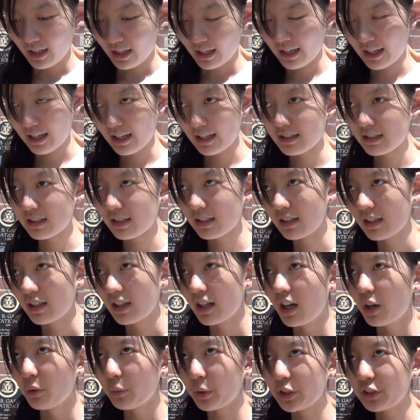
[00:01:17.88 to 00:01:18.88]
And
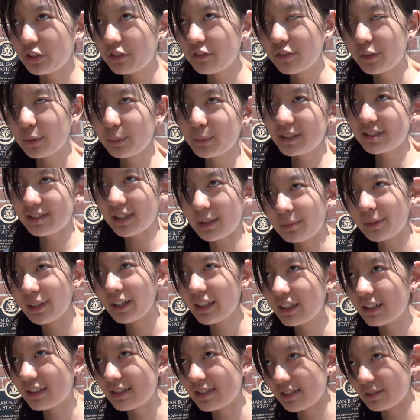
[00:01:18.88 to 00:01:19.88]
we couldn't film on the subway
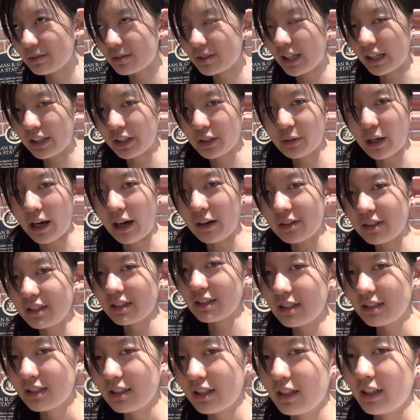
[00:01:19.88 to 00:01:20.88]
because it was kind of
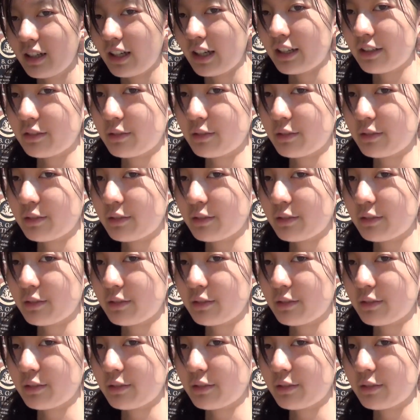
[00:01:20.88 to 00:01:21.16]
crowded, and,